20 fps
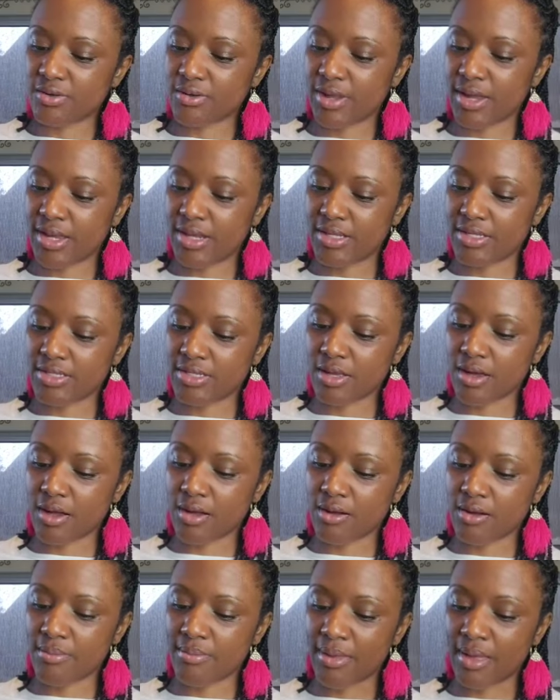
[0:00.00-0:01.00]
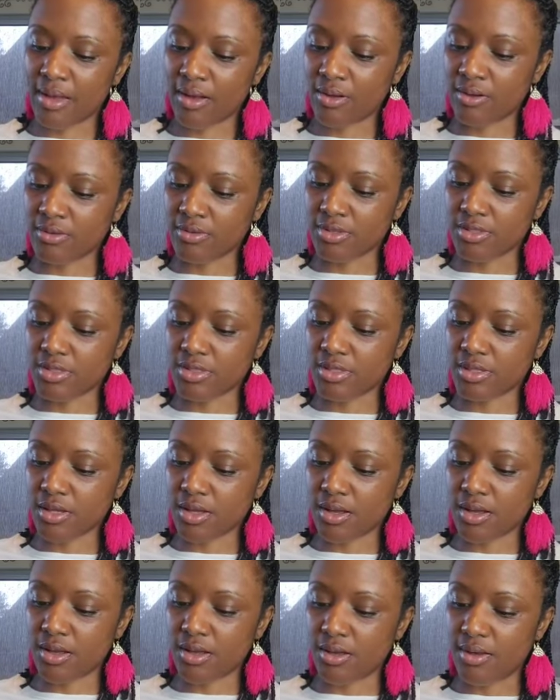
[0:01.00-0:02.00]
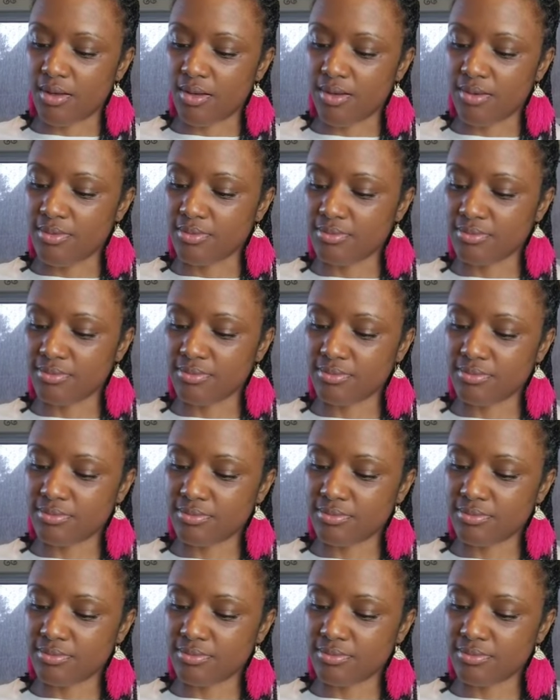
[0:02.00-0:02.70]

go ahead and talk about um,